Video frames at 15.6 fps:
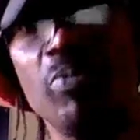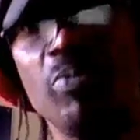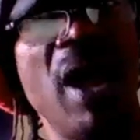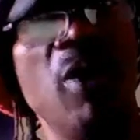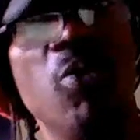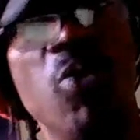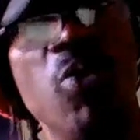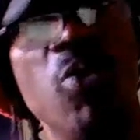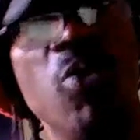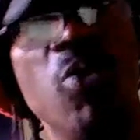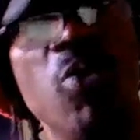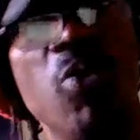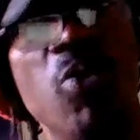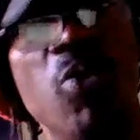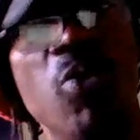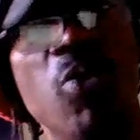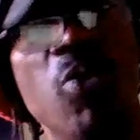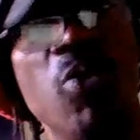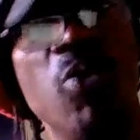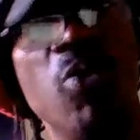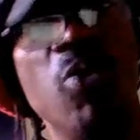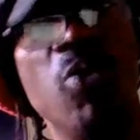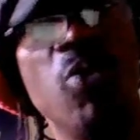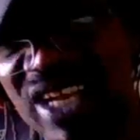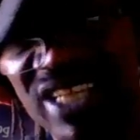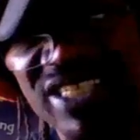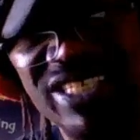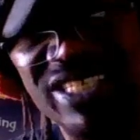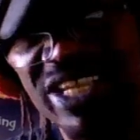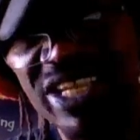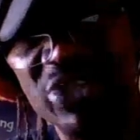By what? Killing its own
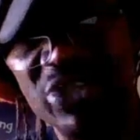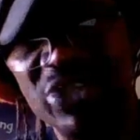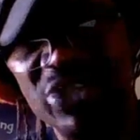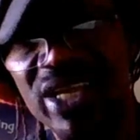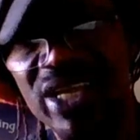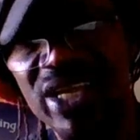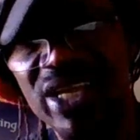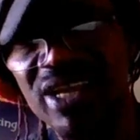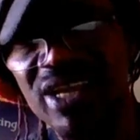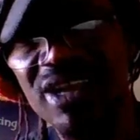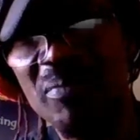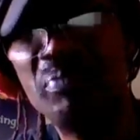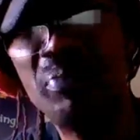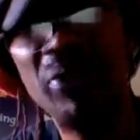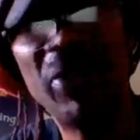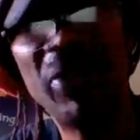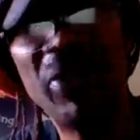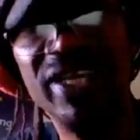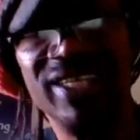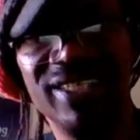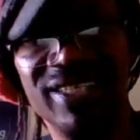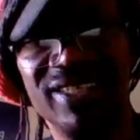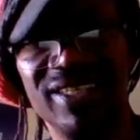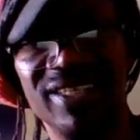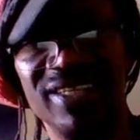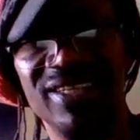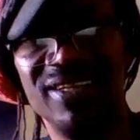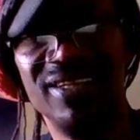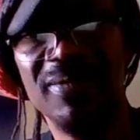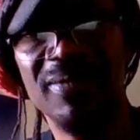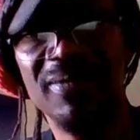constituents? Brilliant.
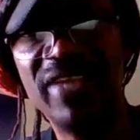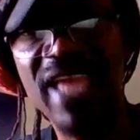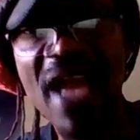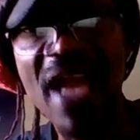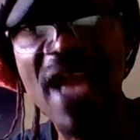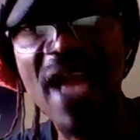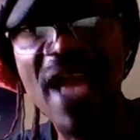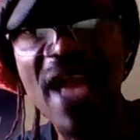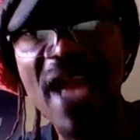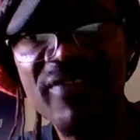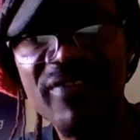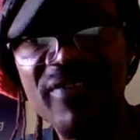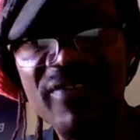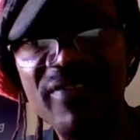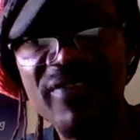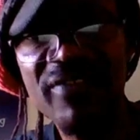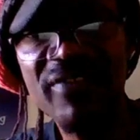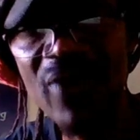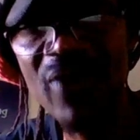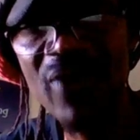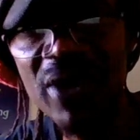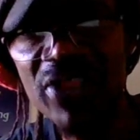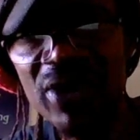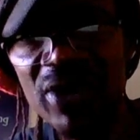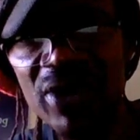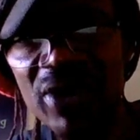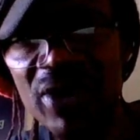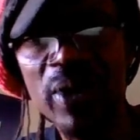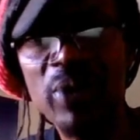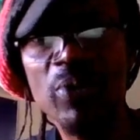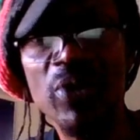Kathy Davis, the grandmother of
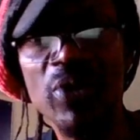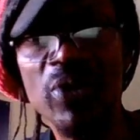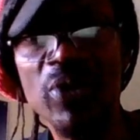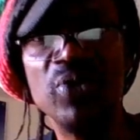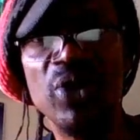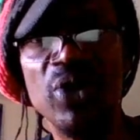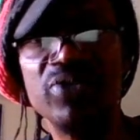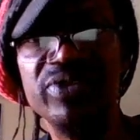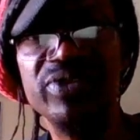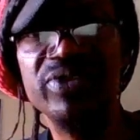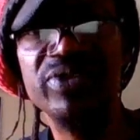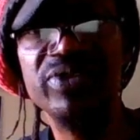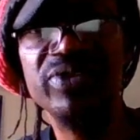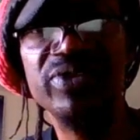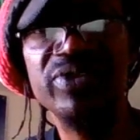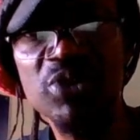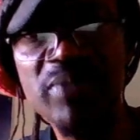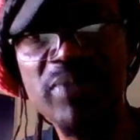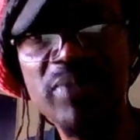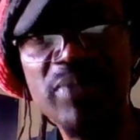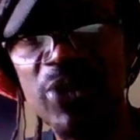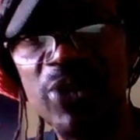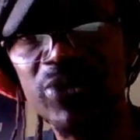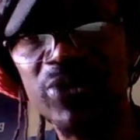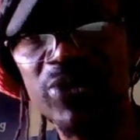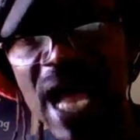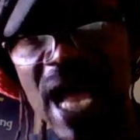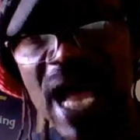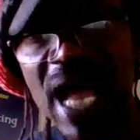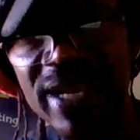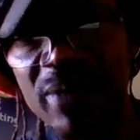21-year-old Nashville man who died
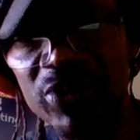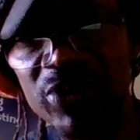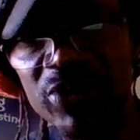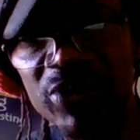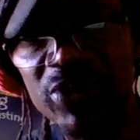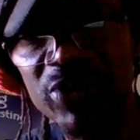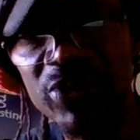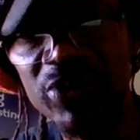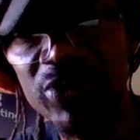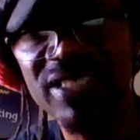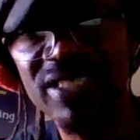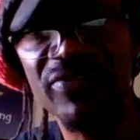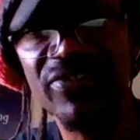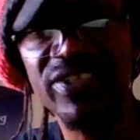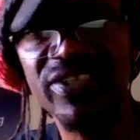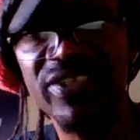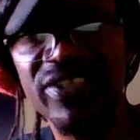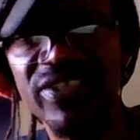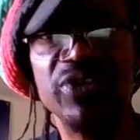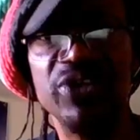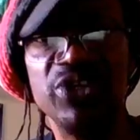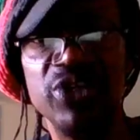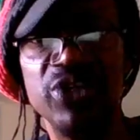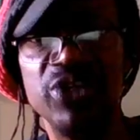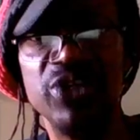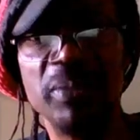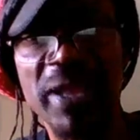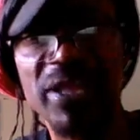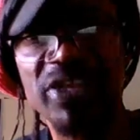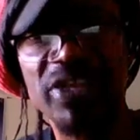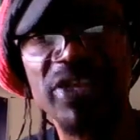in April 2017 after using
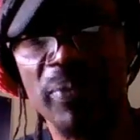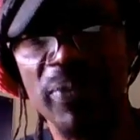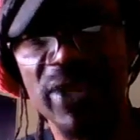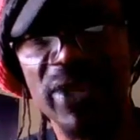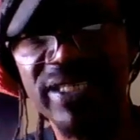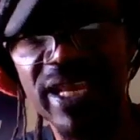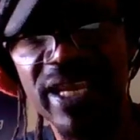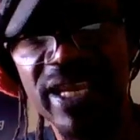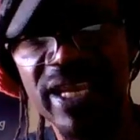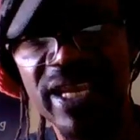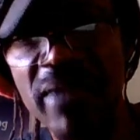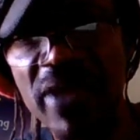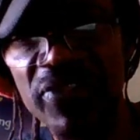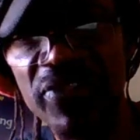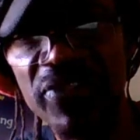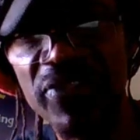paint stripper containing methylene